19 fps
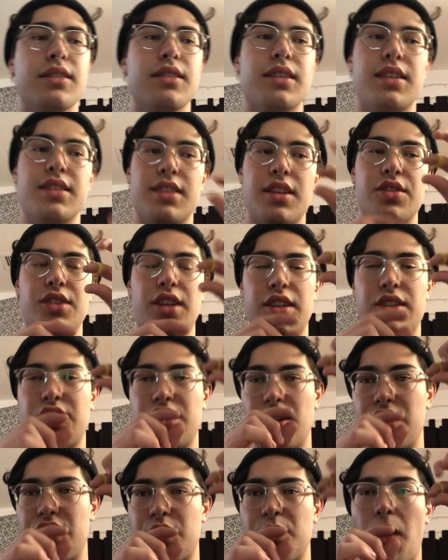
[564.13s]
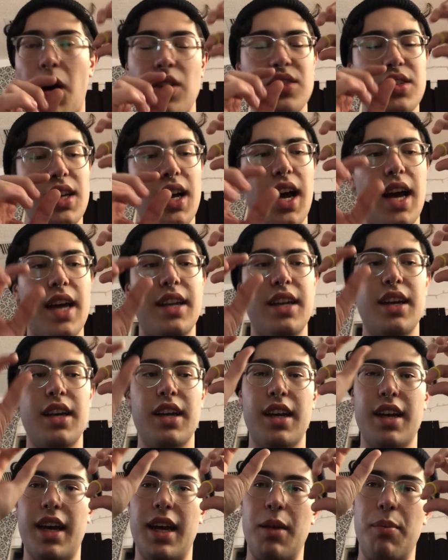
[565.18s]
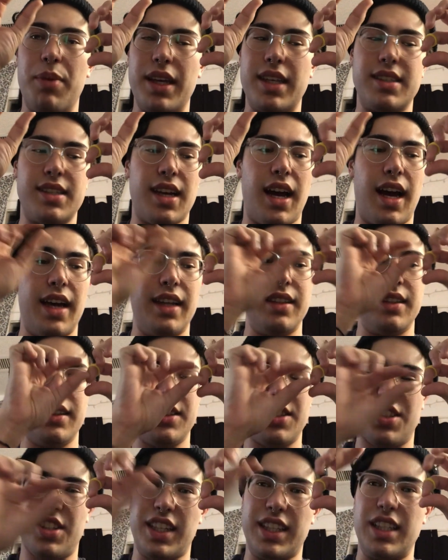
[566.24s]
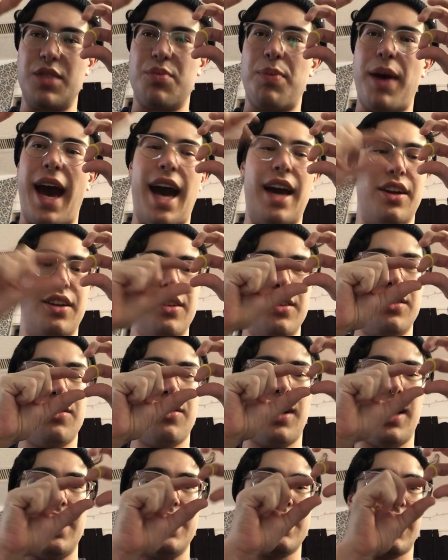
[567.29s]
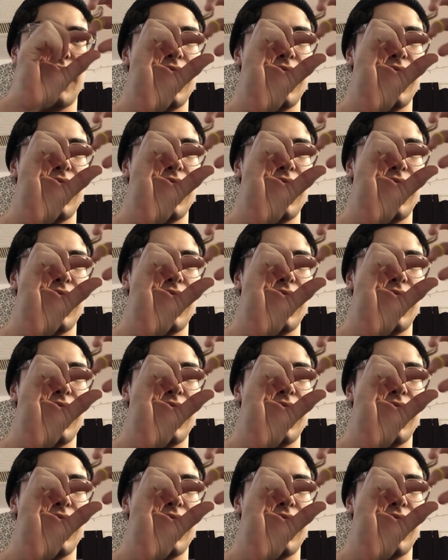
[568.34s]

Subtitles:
because there's like a small side and a big side, just like this pattern, right? It's